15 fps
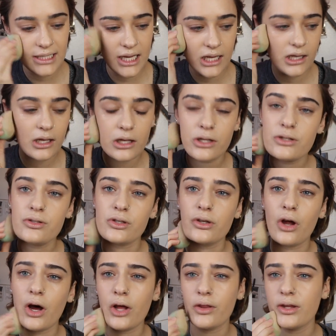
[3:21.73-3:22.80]
scans
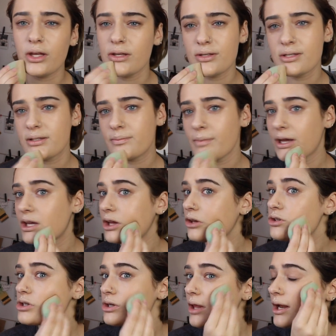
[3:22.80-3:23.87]
and all these,
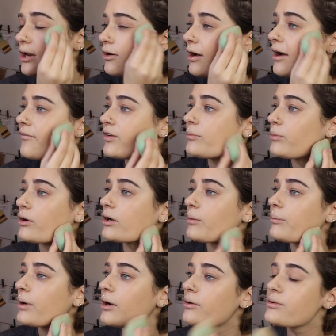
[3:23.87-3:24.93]
making sure that I don't have any
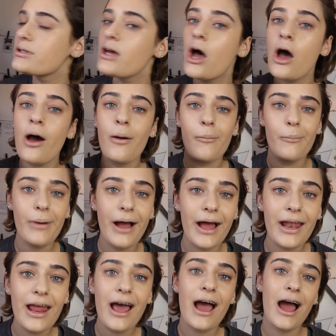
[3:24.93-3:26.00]
broken bones,
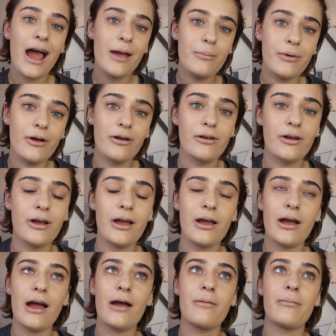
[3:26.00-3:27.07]
but I broke
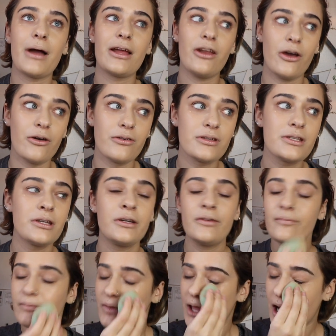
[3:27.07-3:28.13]
my nose.
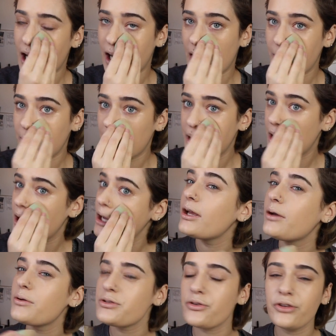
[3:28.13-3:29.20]

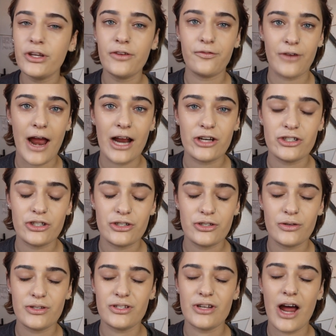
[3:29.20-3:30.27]
It was only a fracture,
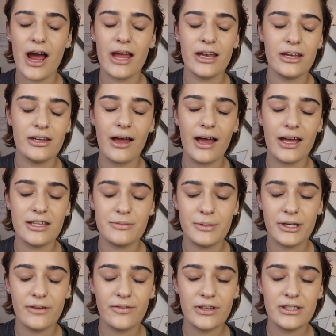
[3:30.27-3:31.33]
so it's not as
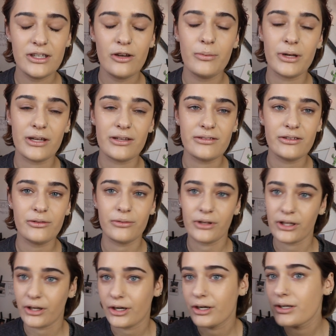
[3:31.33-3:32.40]
big of a deal, but it still
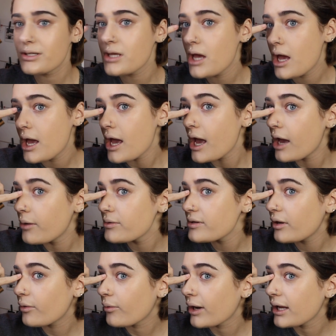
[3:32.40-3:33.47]
really hurts. It was
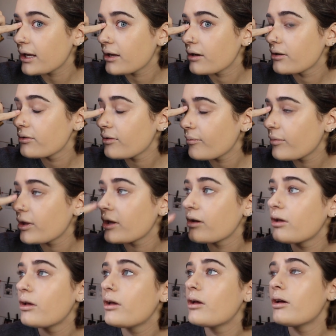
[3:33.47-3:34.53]
like right here or
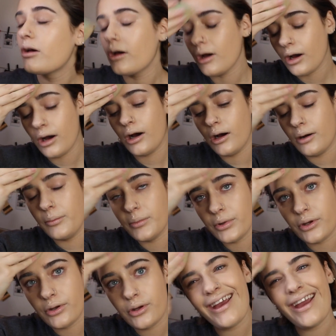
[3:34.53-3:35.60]
something.
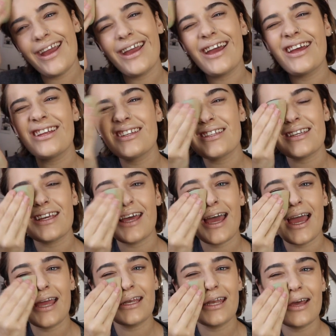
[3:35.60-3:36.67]
And
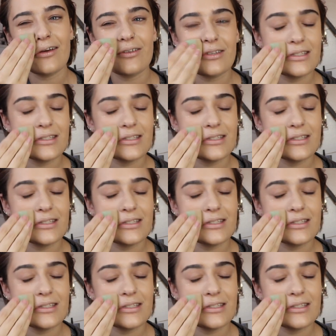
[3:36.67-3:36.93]
I now